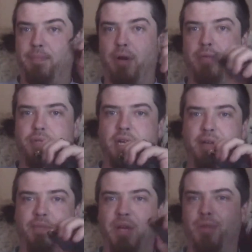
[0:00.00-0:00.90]
but
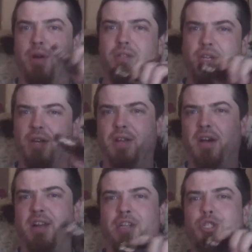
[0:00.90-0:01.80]
I thought it's
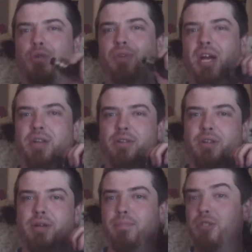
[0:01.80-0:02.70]
original written
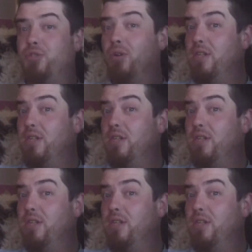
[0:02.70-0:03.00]
under it, but it's not.